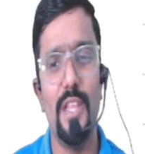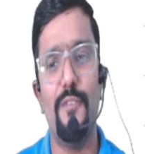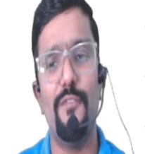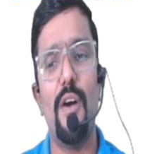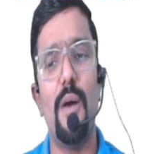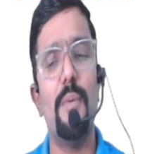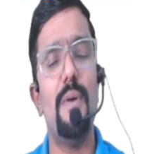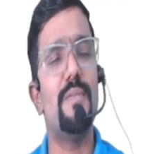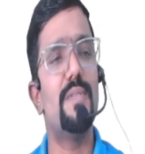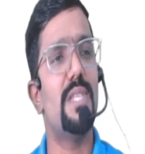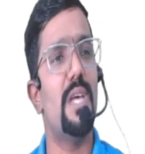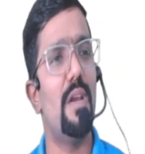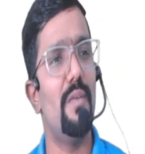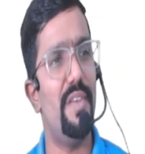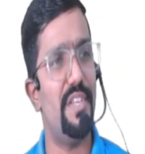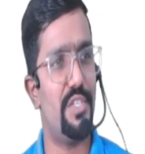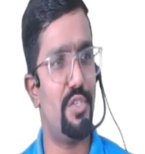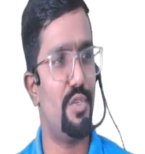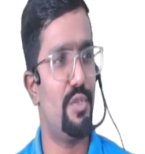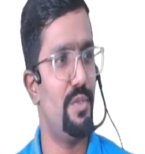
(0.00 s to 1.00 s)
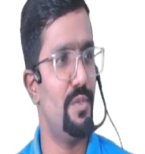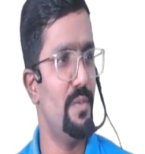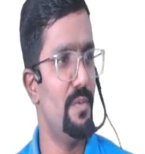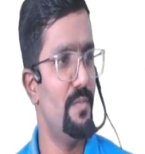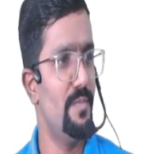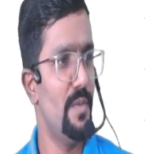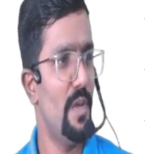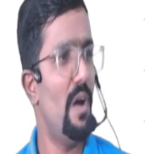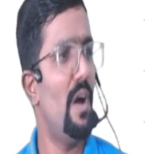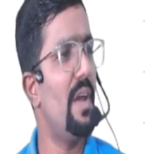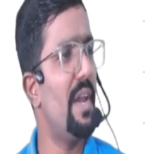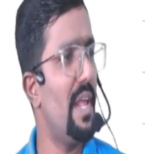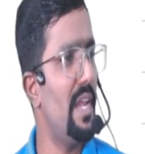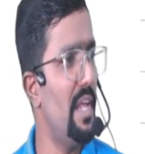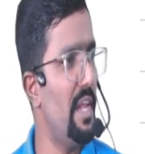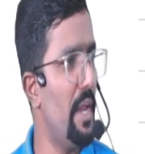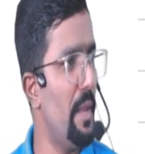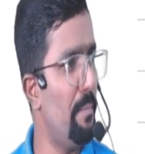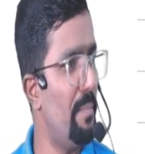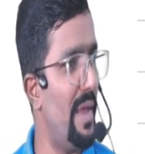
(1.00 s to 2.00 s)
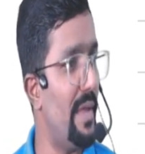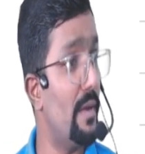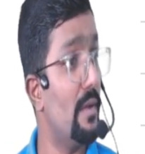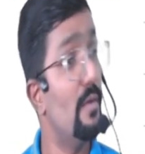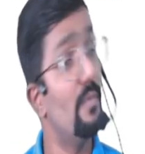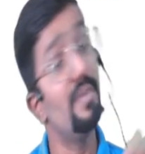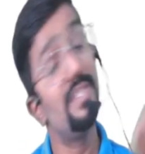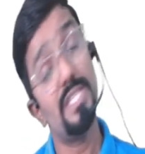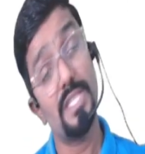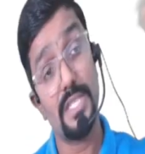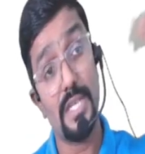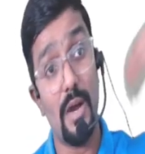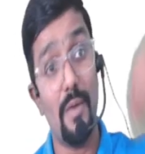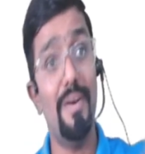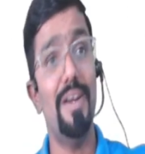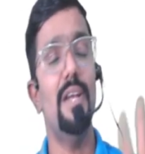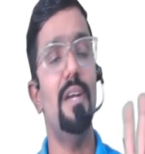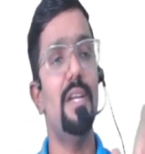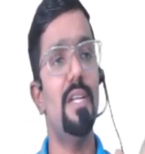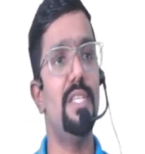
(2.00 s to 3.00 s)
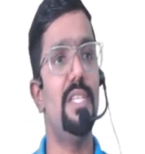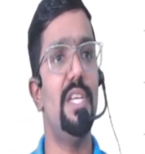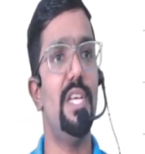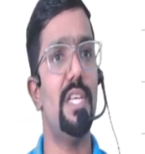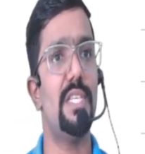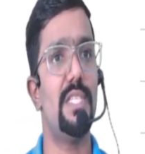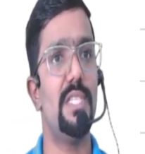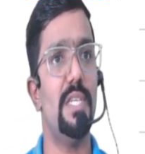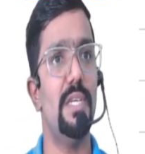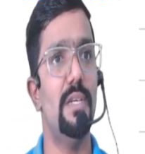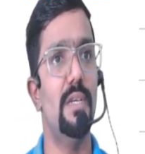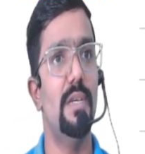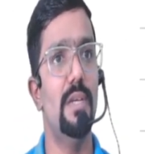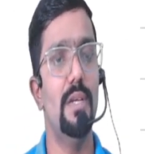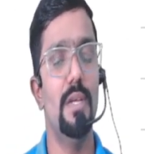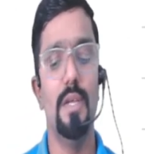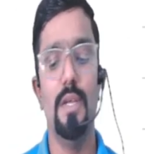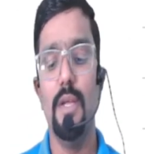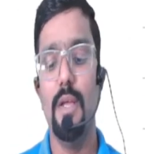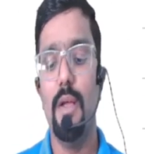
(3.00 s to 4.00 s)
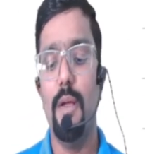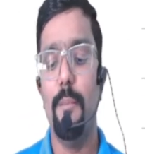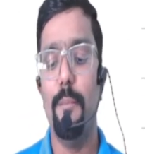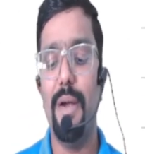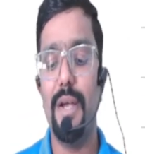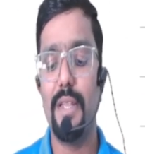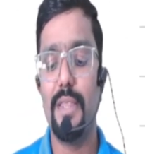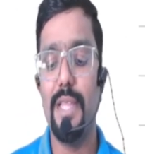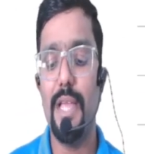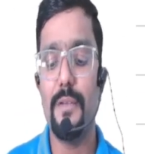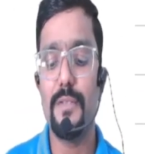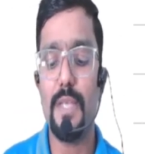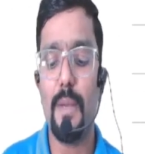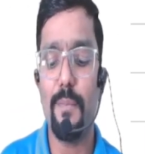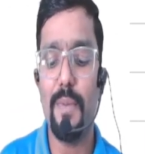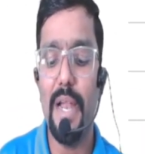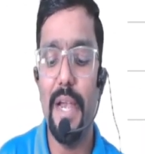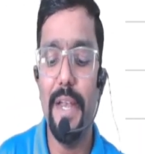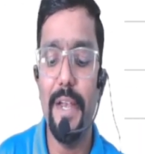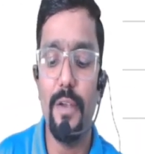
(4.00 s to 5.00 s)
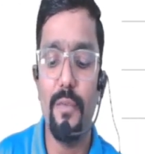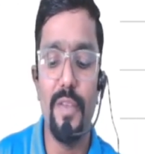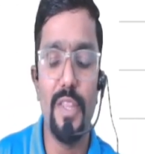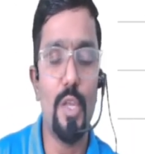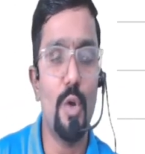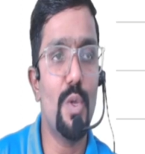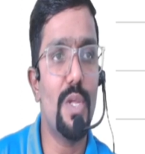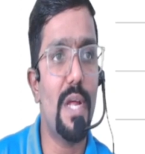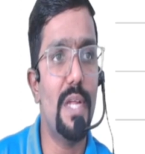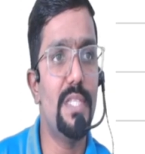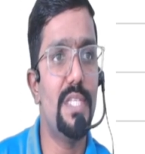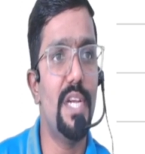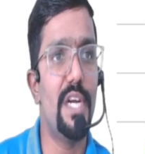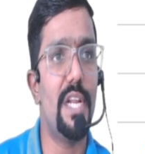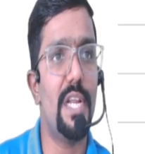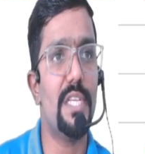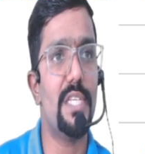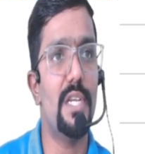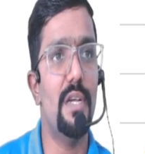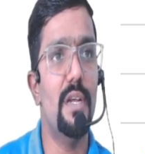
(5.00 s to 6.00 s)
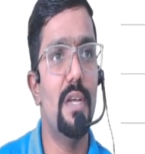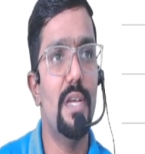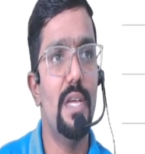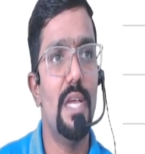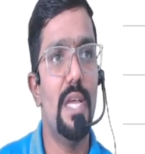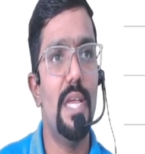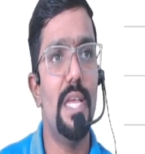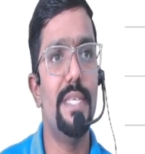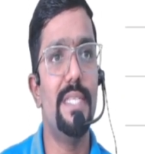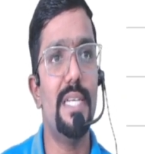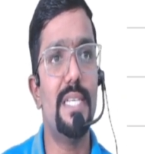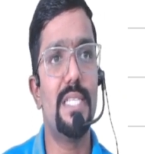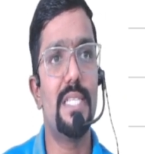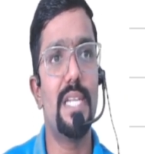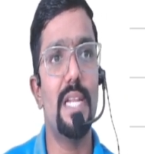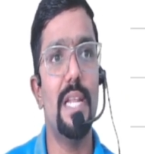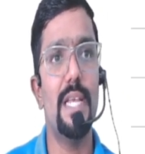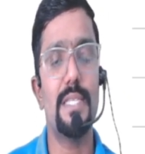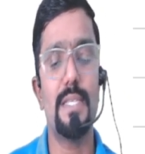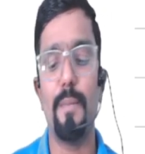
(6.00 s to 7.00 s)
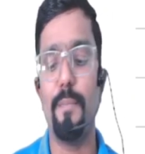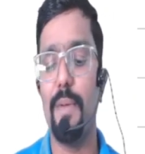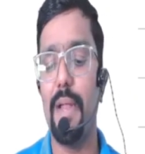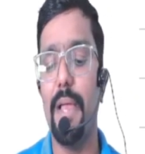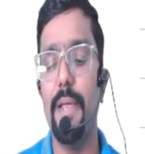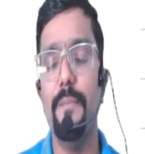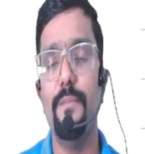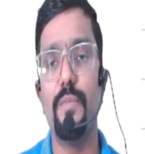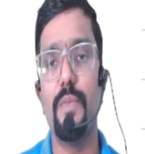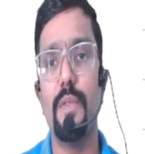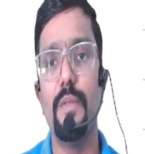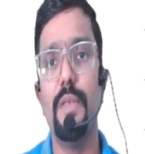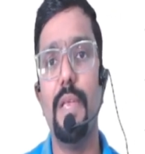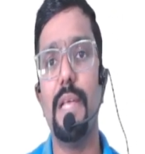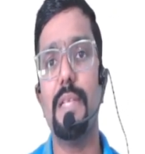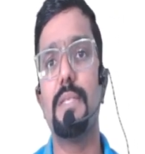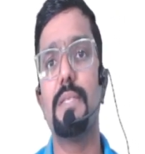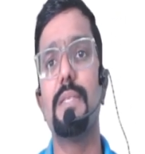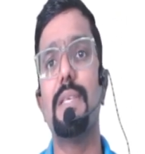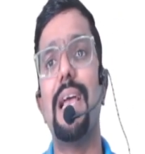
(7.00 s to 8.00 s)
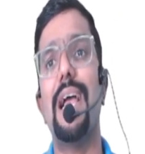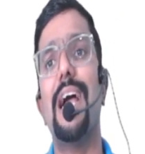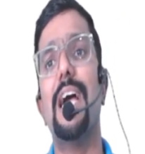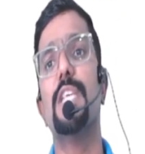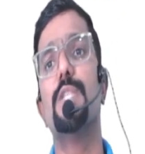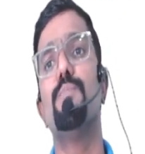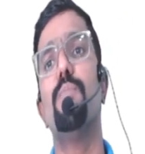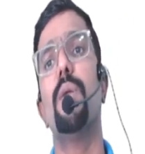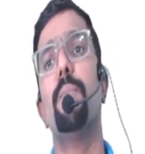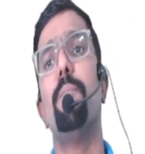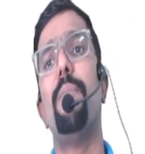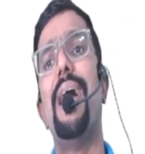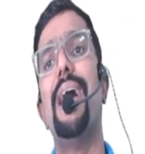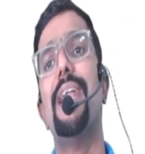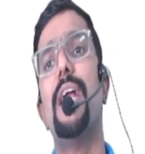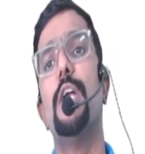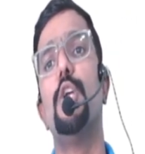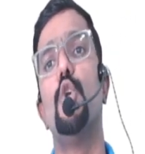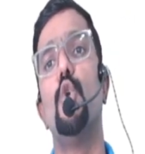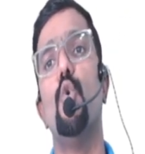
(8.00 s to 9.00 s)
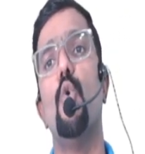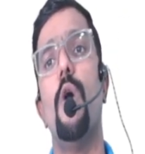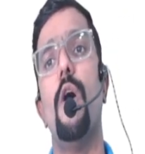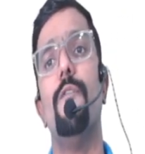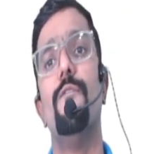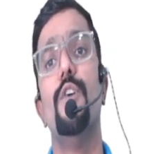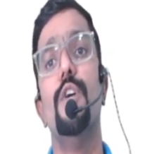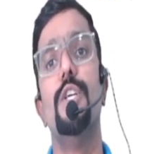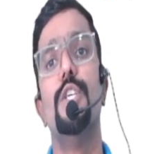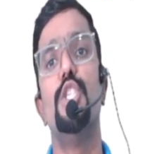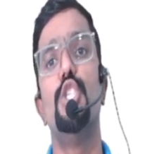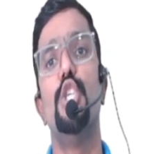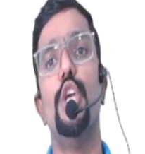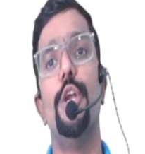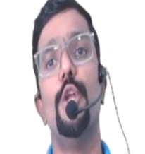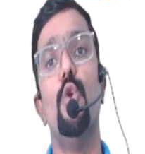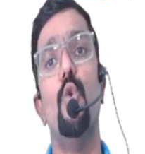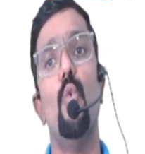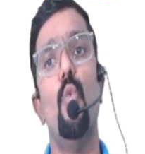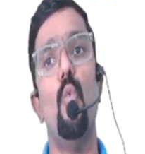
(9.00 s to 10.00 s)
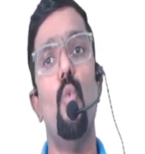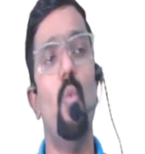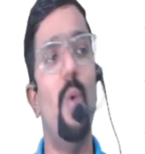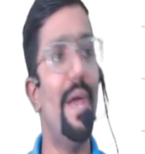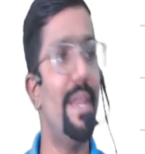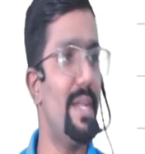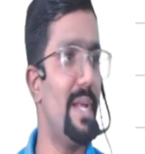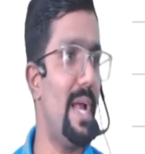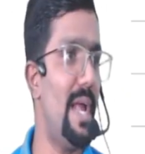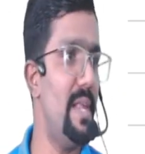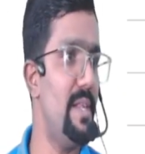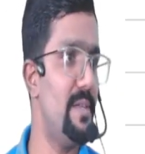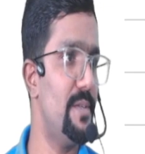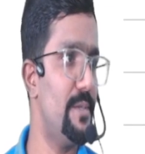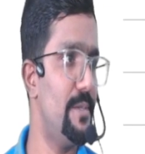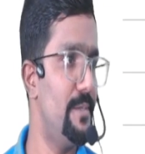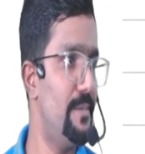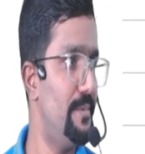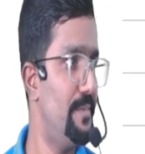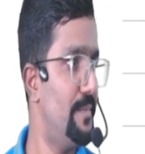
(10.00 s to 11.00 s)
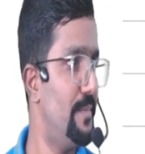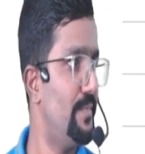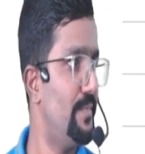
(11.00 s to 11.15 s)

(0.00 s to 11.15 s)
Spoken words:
in the form of service or any repair which is covered under GST, but they have supplied it without consideration, is it still a supply? Yes, as per para 2 of schedule 1, guys.